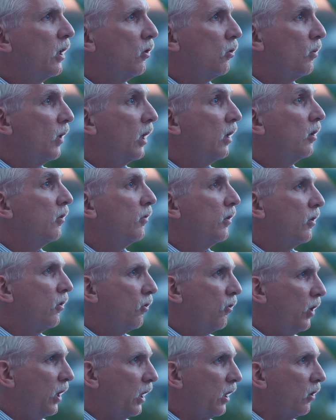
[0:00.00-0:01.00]

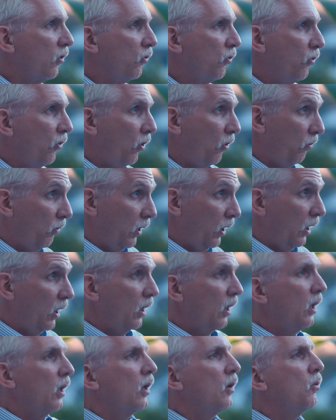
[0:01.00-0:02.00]
irrelevant things, so
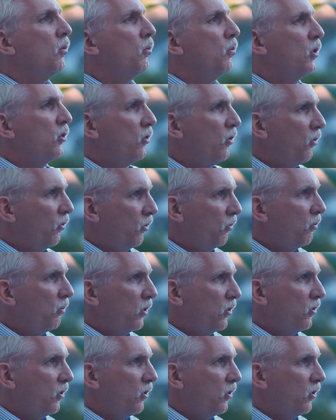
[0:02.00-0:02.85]
which is